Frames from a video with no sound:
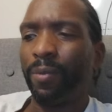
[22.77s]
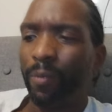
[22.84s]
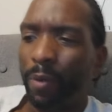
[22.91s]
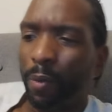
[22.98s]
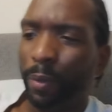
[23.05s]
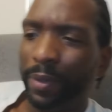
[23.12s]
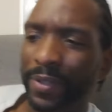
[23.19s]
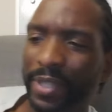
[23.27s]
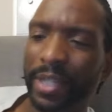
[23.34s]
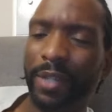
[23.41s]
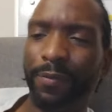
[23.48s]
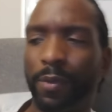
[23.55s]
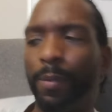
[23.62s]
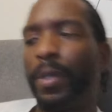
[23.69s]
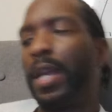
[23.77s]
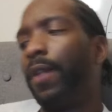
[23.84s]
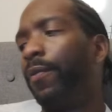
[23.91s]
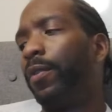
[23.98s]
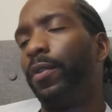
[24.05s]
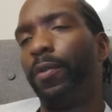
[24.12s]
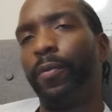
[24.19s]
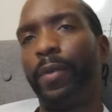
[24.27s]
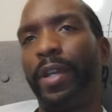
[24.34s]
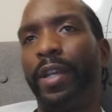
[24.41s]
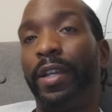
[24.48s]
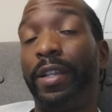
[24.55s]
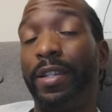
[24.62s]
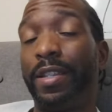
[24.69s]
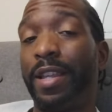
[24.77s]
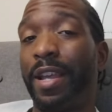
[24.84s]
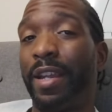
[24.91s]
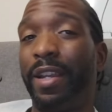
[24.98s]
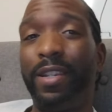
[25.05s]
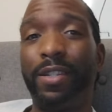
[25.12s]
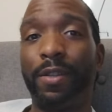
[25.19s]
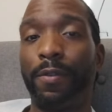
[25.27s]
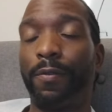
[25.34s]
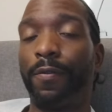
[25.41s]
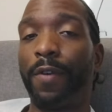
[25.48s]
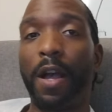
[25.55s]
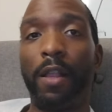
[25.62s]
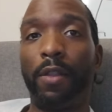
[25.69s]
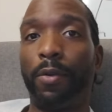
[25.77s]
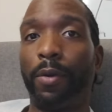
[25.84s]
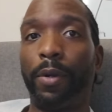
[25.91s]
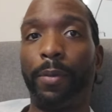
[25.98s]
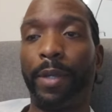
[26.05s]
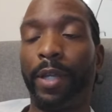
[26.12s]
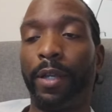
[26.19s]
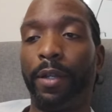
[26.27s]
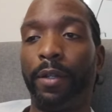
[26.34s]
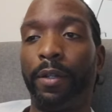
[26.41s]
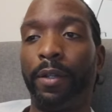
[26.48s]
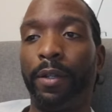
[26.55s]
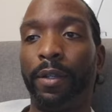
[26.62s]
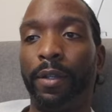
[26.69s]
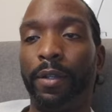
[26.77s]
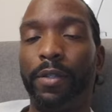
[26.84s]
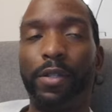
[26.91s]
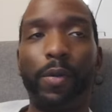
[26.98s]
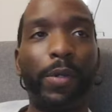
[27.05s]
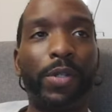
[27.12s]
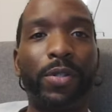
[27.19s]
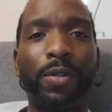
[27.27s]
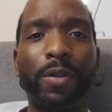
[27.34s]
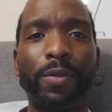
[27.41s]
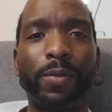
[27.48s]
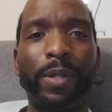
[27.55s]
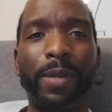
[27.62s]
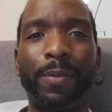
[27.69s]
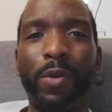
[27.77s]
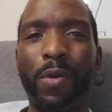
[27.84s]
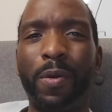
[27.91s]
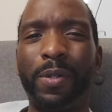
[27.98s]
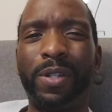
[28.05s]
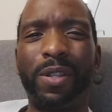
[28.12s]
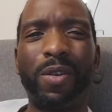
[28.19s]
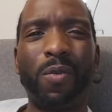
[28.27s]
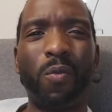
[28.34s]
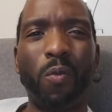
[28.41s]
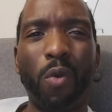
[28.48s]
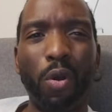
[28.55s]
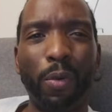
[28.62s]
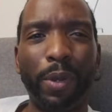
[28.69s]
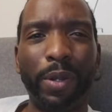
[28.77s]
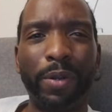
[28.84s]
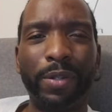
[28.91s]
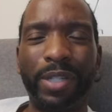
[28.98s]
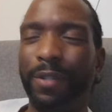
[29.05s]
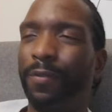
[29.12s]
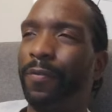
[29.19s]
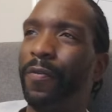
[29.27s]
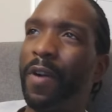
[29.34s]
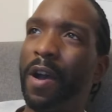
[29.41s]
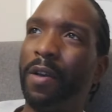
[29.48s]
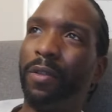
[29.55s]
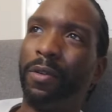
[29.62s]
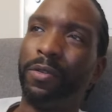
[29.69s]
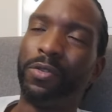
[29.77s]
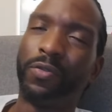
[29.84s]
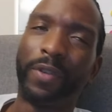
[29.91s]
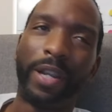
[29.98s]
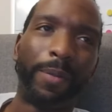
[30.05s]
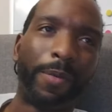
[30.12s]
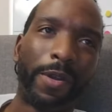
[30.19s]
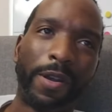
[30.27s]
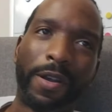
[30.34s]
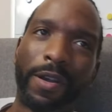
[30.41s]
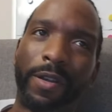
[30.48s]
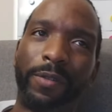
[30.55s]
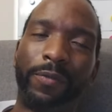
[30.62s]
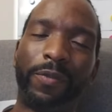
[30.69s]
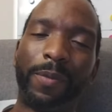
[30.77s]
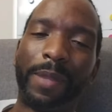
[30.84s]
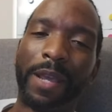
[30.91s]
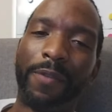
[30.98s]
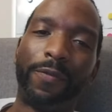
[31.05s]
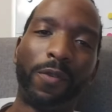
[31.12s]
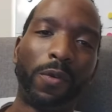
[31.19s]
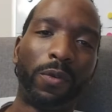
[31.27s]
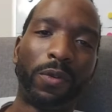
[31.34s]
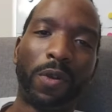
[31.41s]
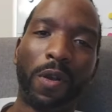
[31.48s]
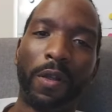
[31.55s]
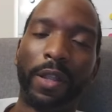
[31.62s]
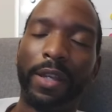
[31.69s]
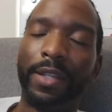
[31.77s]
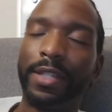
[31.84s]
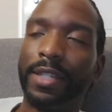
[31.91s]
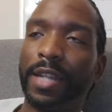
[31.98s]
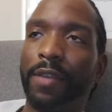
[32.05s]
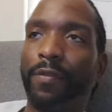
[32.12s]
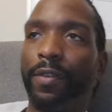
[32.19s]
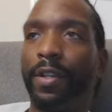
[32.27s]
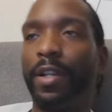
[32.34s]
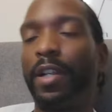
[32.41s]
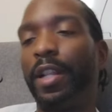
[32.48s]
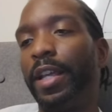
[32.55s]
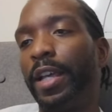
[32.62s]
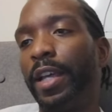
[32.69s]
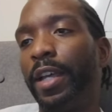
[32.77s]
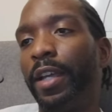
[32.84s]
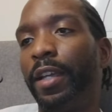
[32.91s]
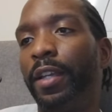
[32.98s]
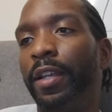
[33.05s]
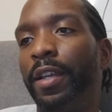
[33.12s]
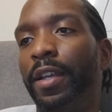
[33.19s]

what we've seen from Kevin Durant is that he's a follower, man. So it starts with him going to the Warriors. He followed Draymond from that phone call and Steph and Clay,